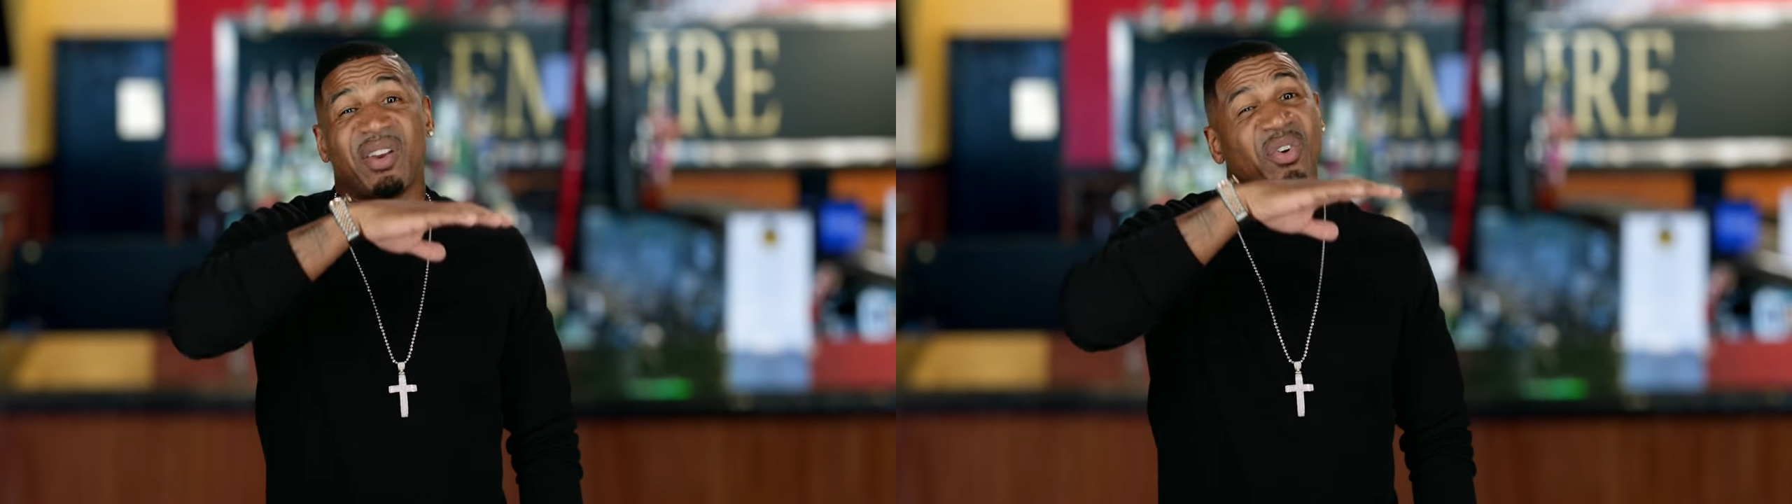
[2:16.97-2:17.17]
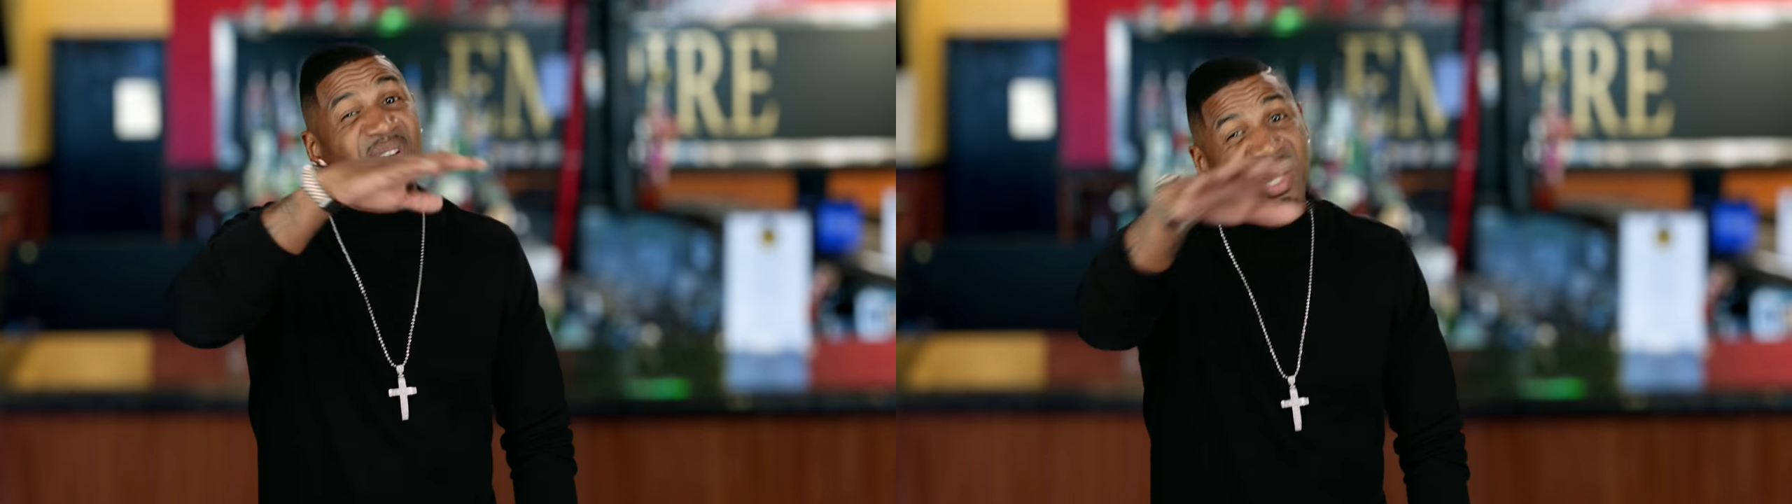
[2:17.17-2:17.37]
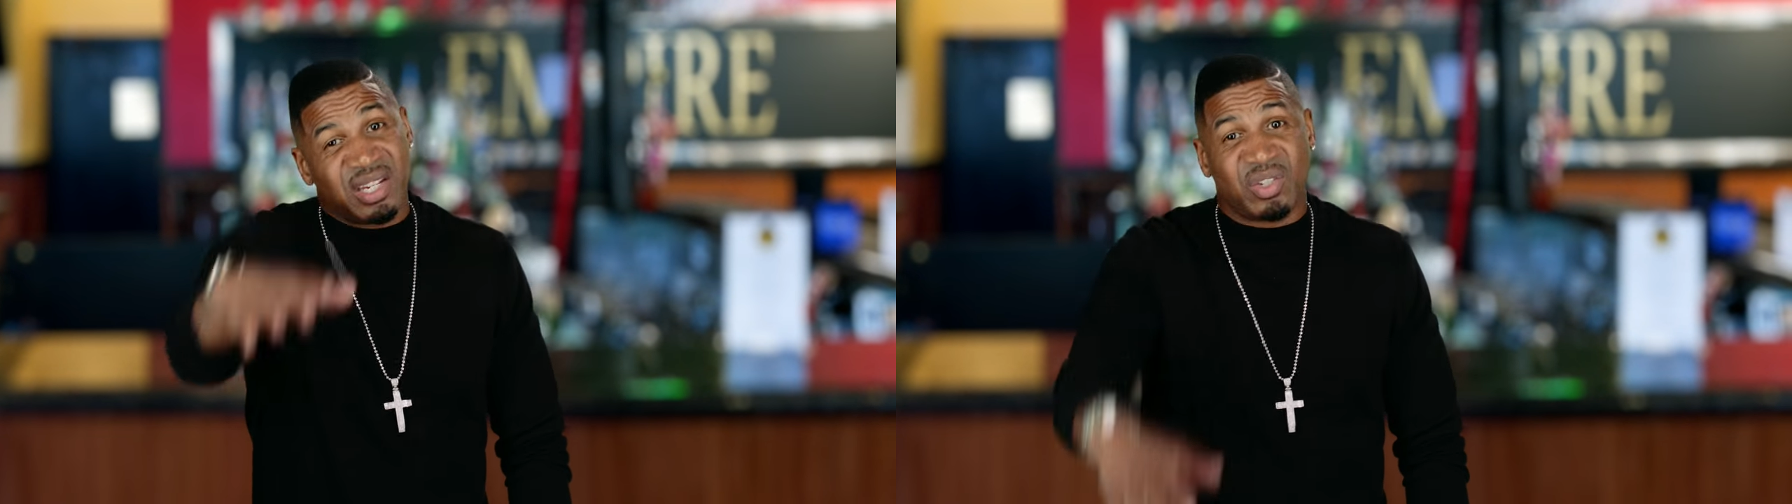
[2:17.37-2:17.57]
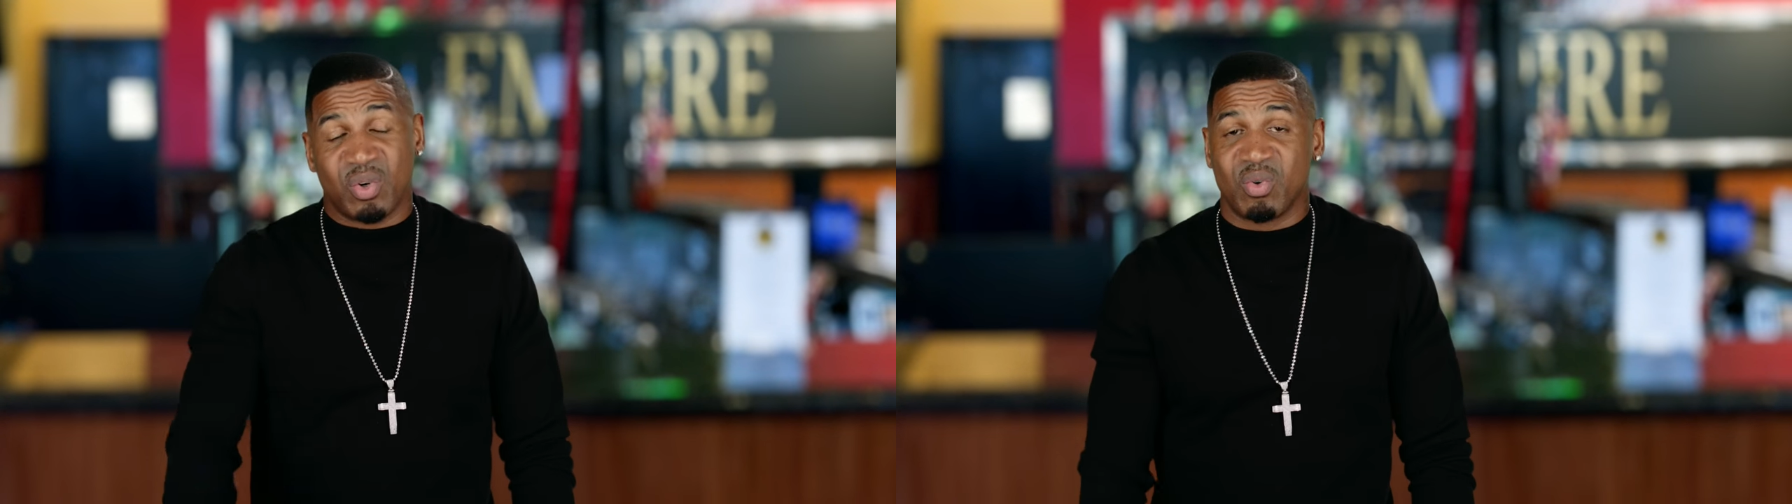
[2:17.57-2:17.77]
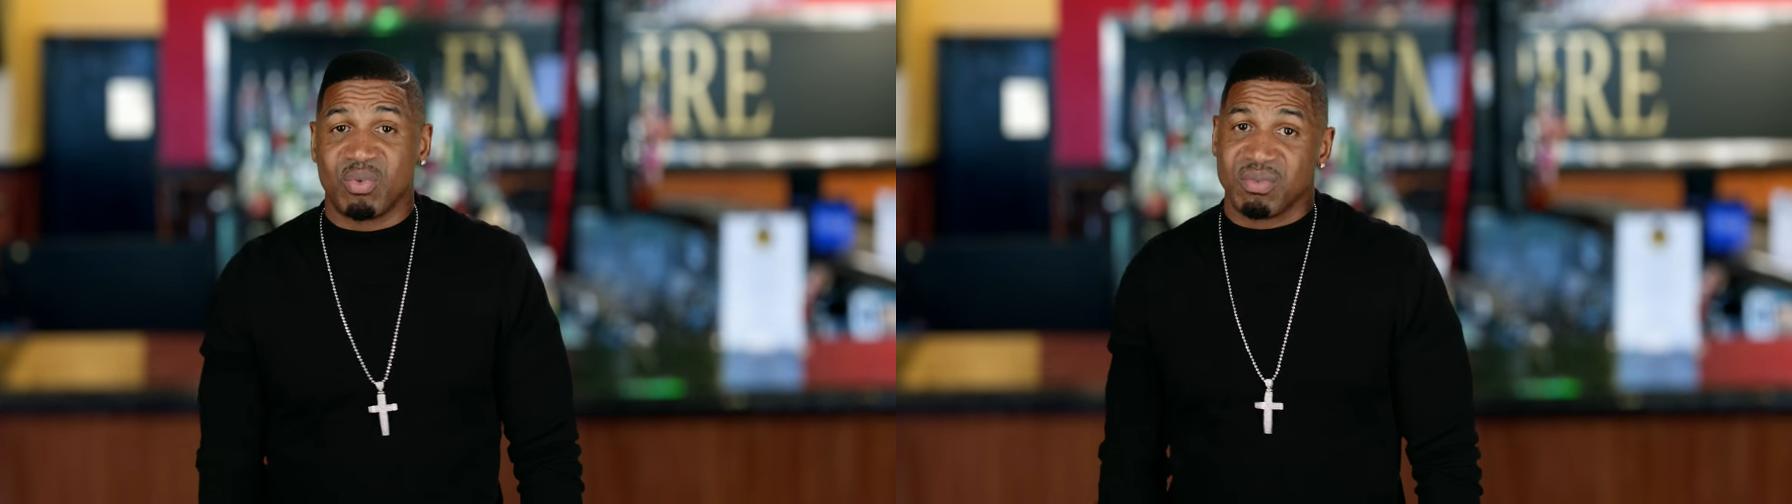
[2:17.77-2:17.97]
on any
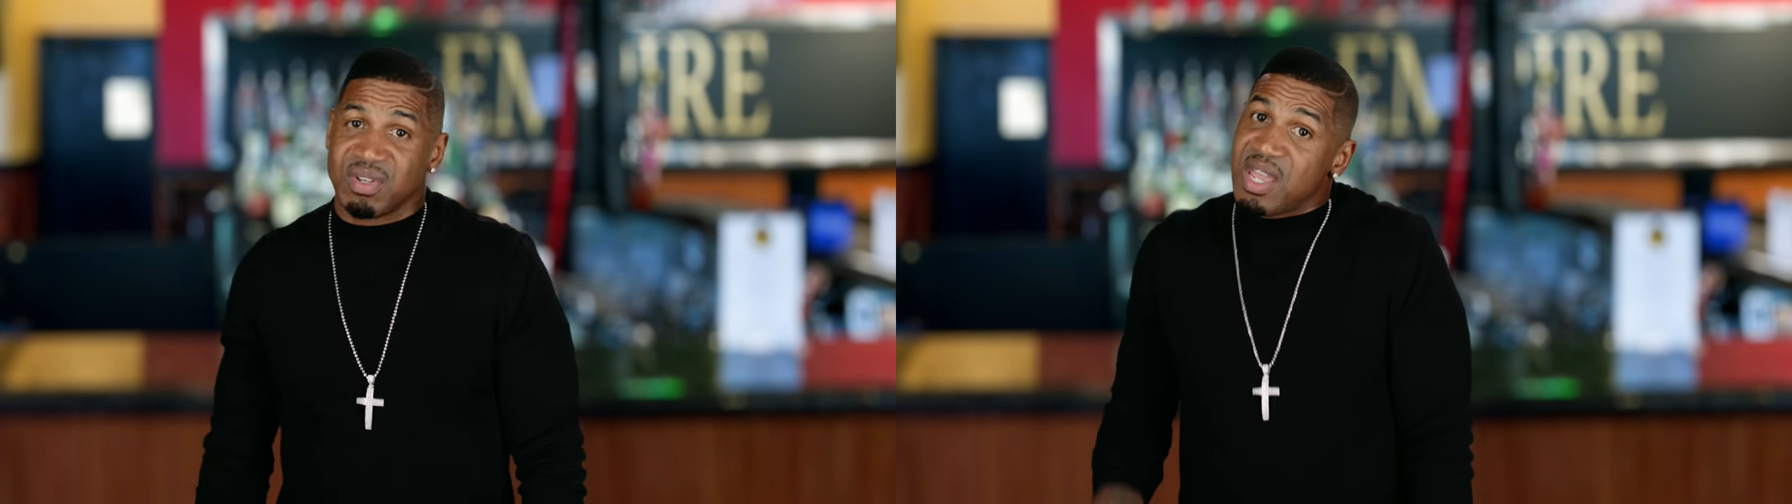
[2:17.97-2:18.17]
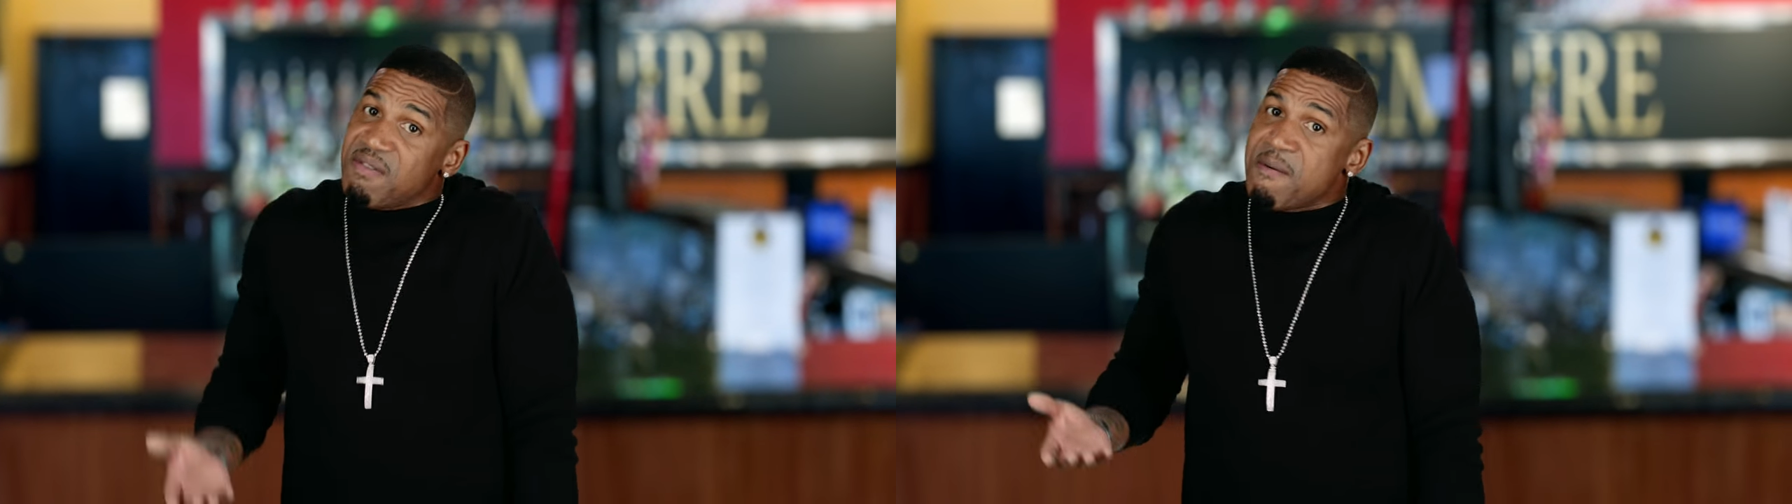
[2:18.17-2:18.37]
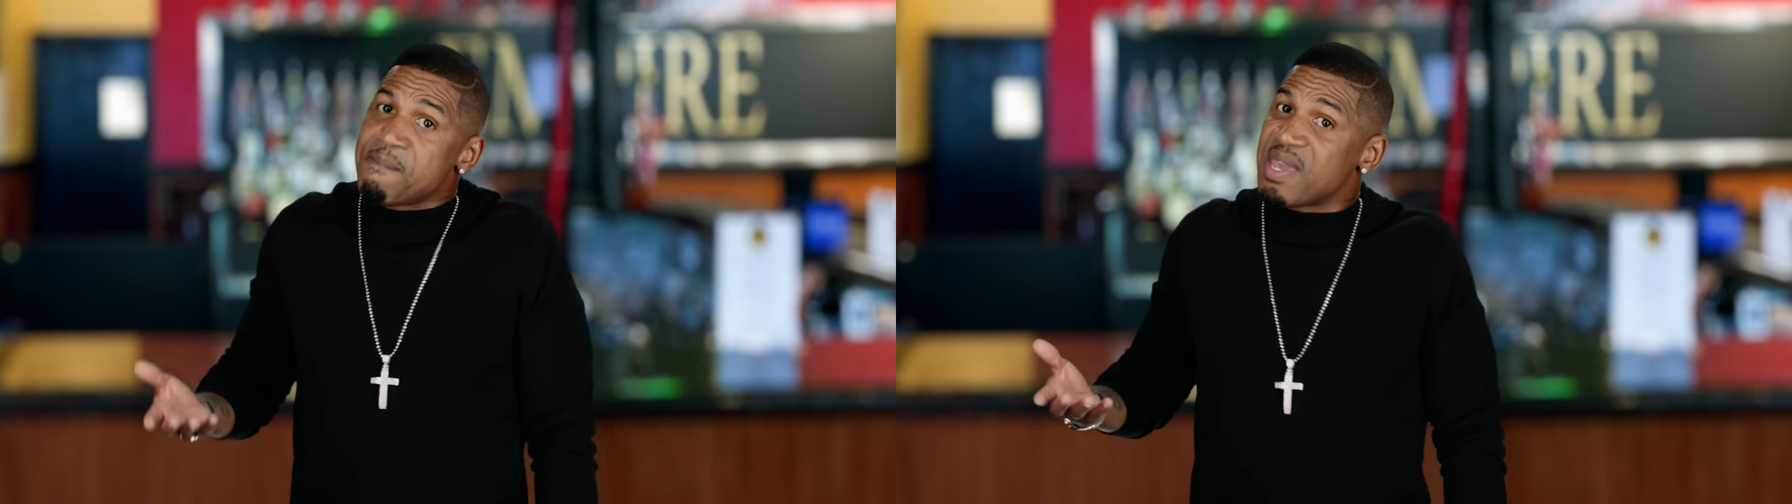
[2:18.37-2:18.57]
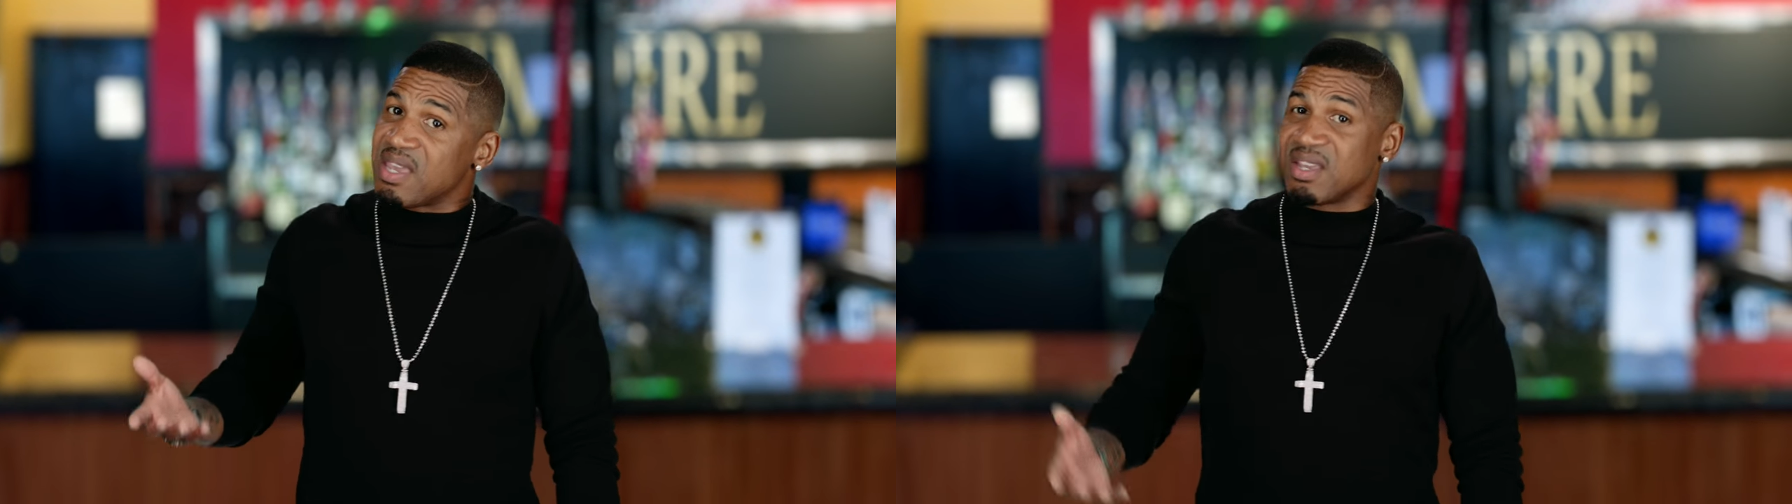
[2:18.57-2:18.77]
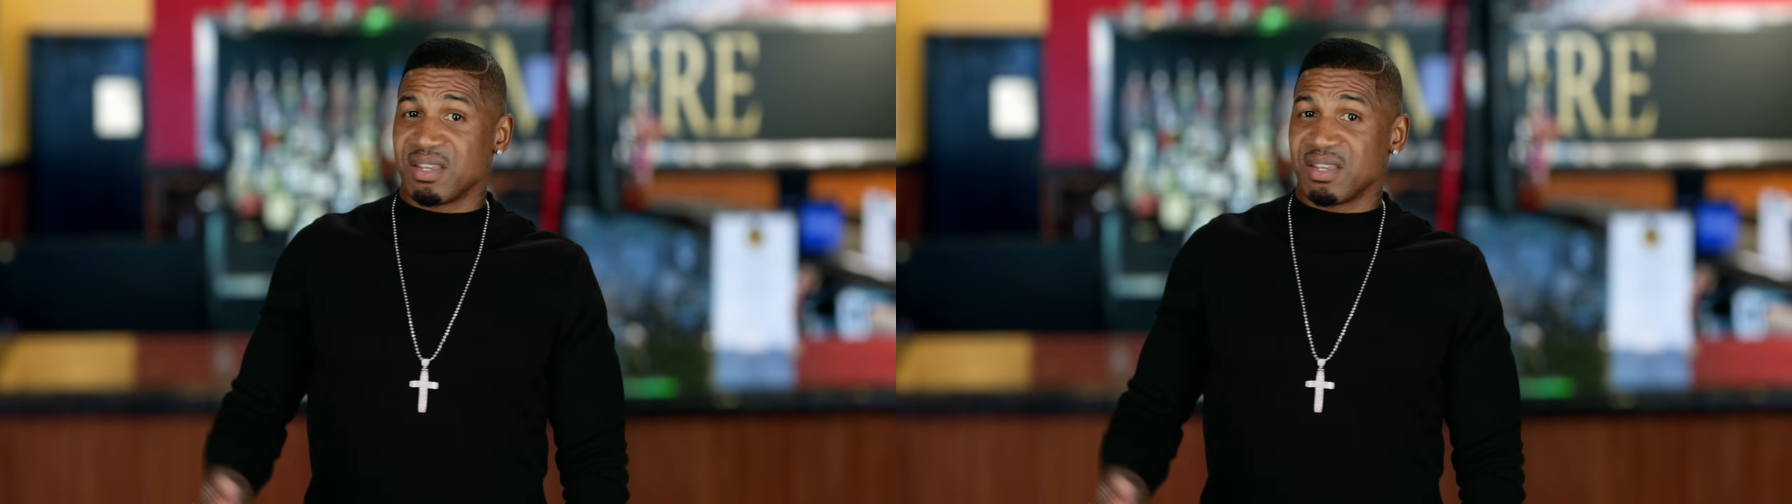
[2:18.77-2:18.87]
dude, even me.